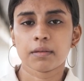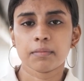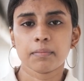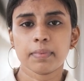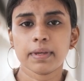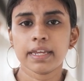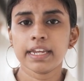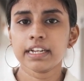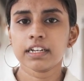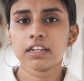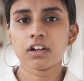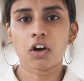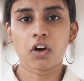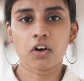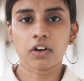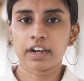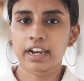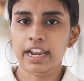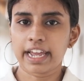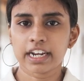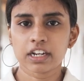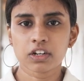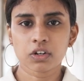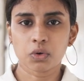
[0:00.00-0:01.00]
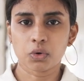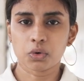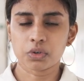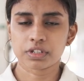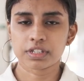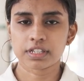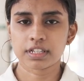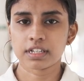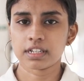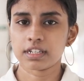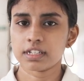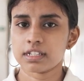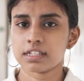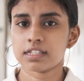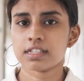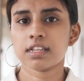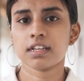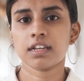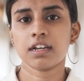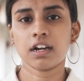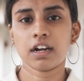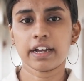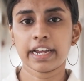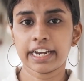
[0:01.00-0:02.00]
Be it online courses,
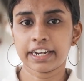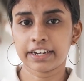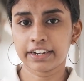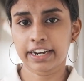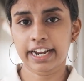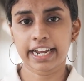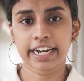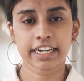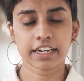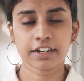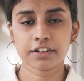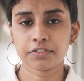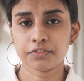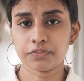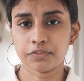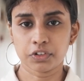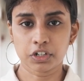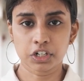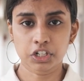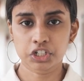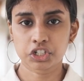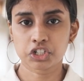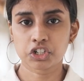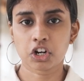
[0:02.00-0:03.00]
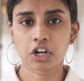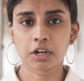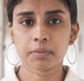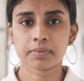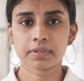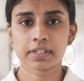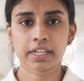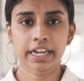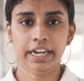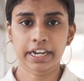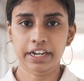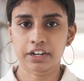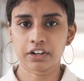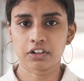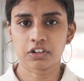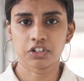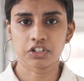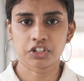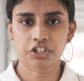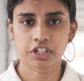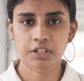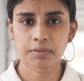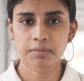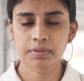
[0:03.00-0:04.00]
interactive workshops,
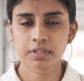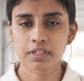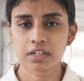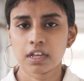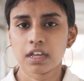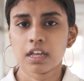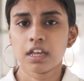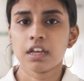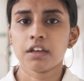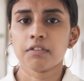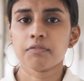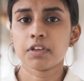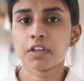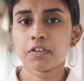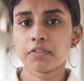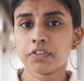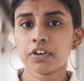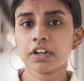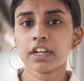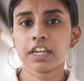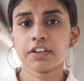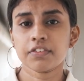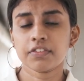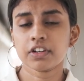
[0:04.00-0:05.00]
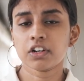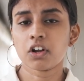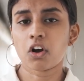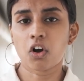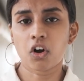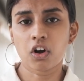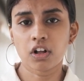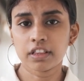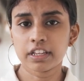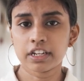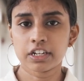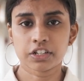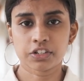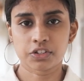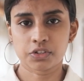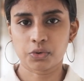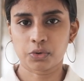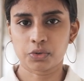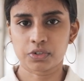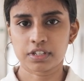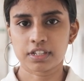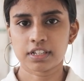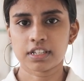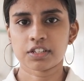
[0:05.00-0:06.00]
internships, we were given all the
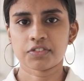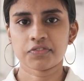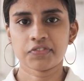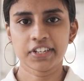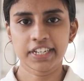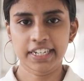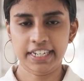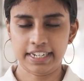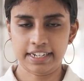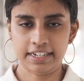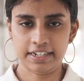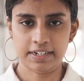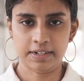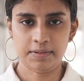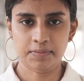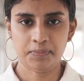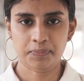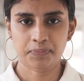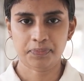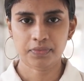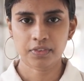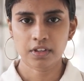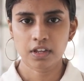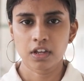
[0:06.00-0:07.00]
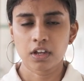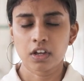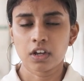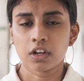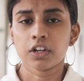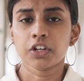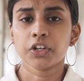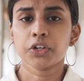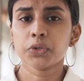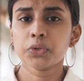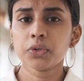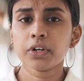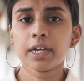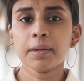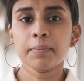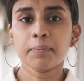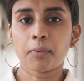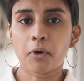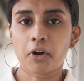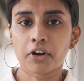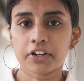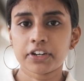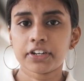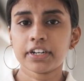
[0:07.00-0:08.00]
resources we needed. Two
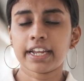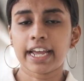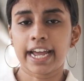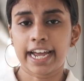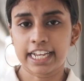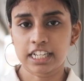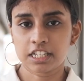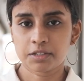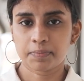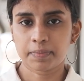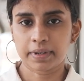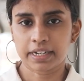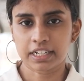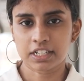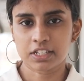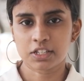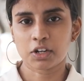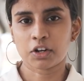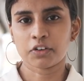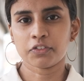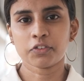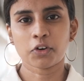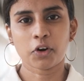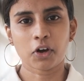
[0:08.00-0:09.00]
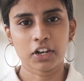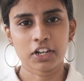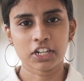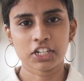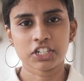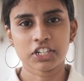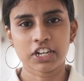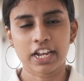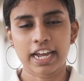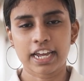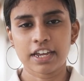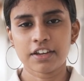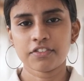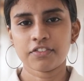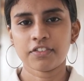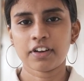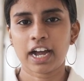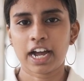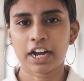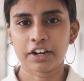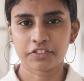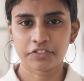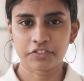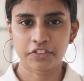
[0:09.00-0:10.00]
important aspects of college life
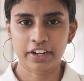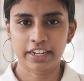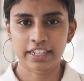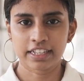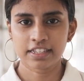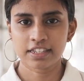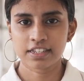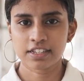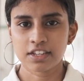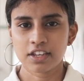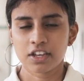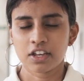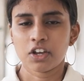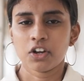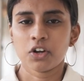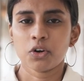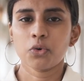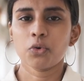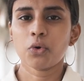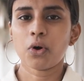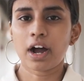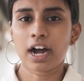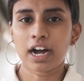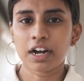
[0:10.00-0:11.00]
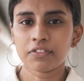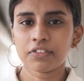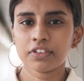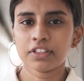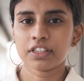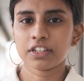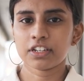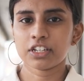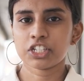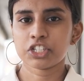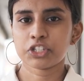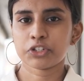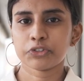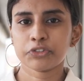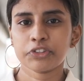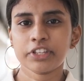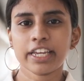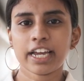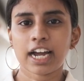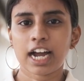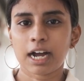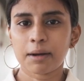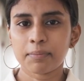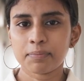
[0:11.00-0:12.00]
are friends who are with us through
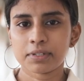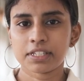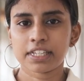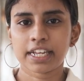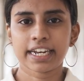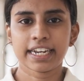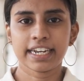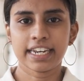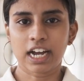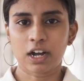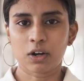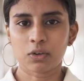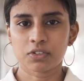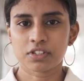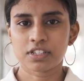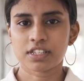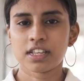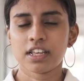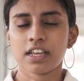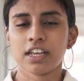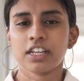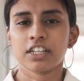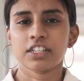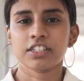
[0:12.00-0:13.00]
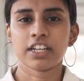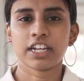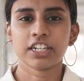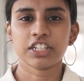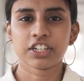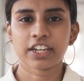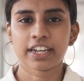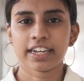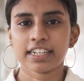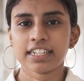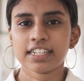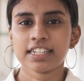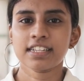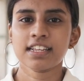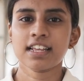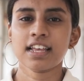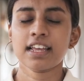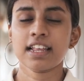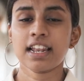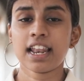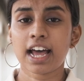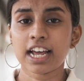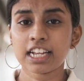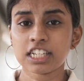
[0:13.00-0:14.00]
the ups and downs, such as
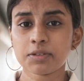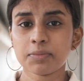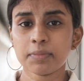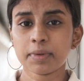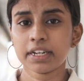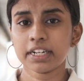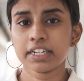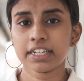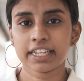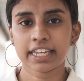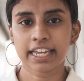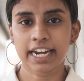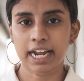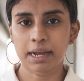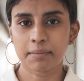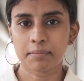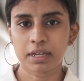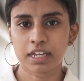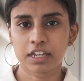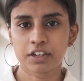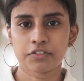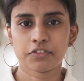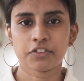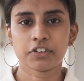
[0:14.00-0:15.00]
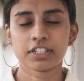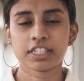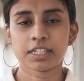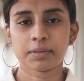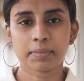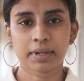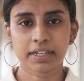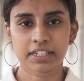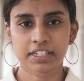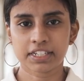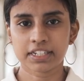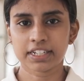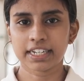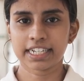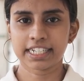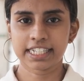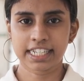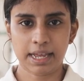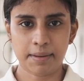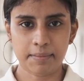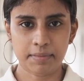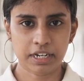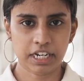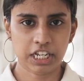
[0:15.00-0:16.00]
last minute cramming for semester
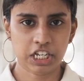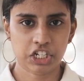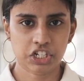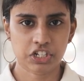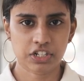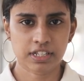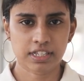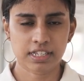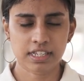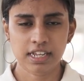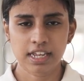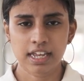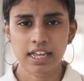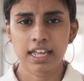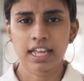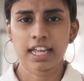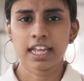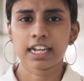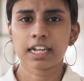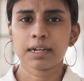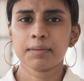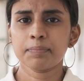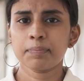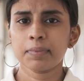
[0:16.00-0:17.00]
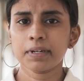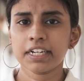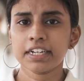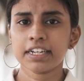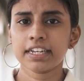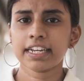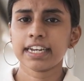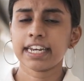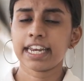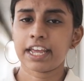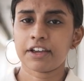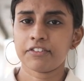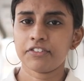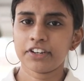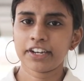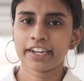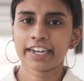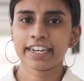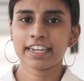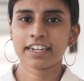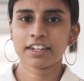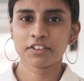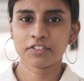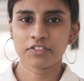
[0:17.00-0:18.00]
examinations, completing never
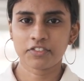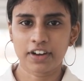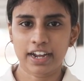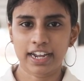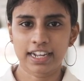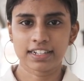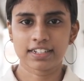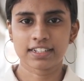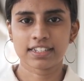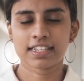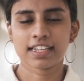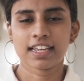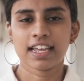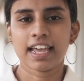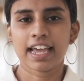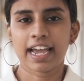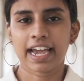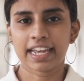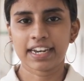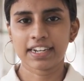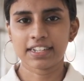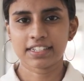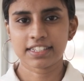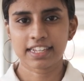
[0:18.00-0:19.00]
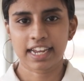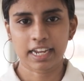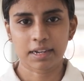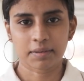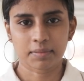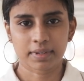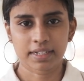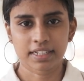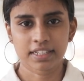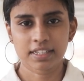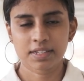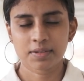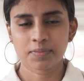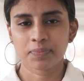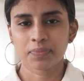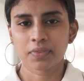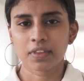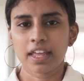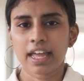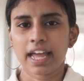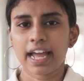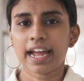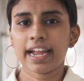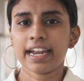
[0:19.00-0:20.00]
ending files and assignments,
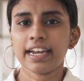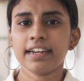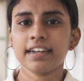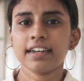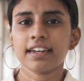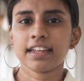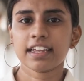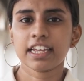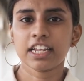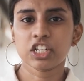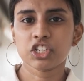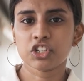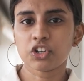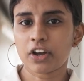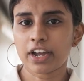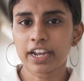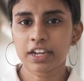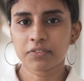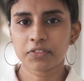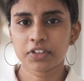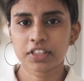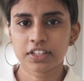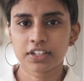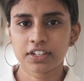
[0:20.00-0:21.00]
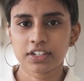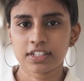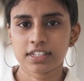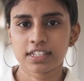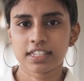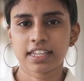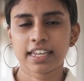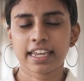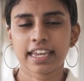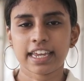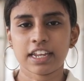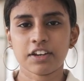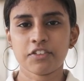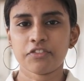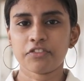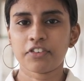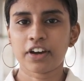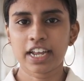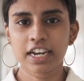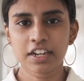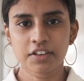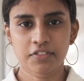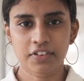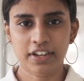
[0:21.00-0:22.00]
and enjoying with us in
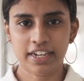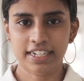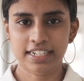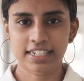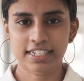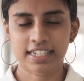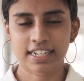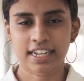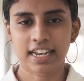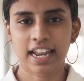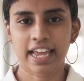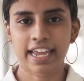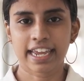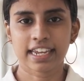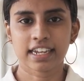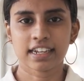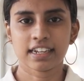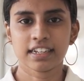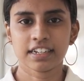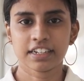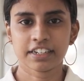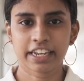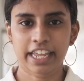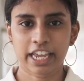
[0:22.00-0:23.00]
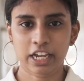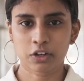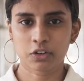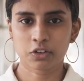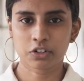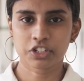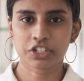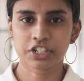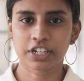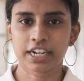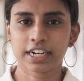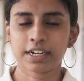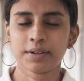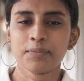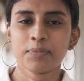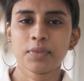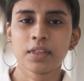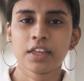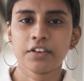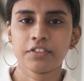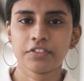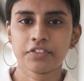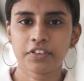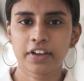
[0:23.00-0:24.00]
fun events like Tech Urja,
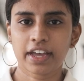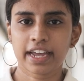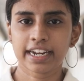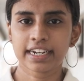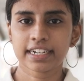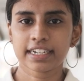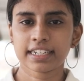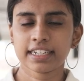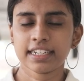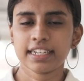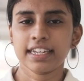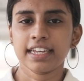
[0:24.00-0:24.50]
FACT,